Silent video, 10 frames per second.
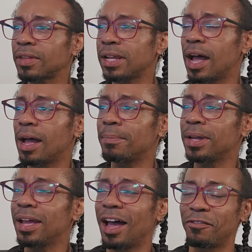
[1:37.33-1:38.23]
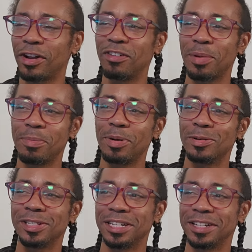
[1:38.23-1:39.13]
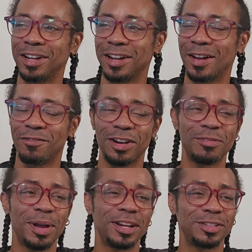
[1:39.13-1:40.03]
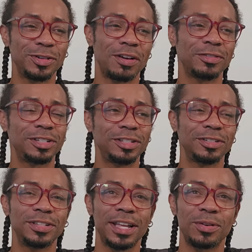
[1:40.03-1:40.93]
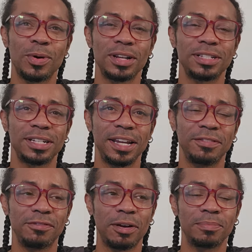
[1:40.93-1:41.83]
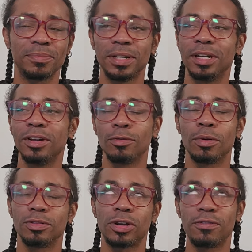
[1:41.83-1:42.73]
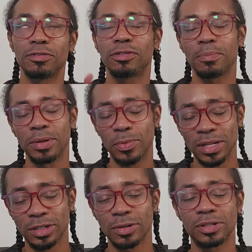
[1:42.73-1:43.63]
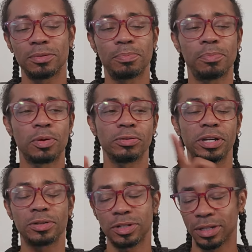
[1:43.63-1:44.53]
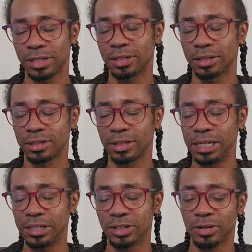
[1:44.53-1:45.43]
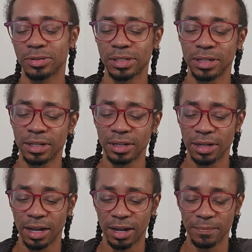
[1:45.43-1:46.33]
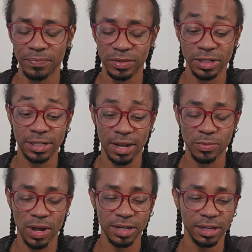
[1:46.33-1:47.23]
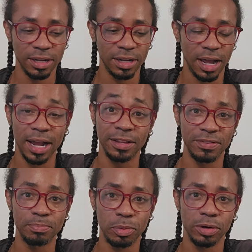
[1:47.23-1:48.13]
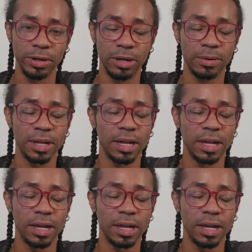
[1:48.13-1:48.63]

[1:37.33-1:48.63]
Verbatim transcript: Um, a friend of mine posted, uh, a friend of mine traveled to San Juan today from, well, traveled from the west coast of Puerto Rico to the east coast, um, to San Juan. I live in Puerto Rico.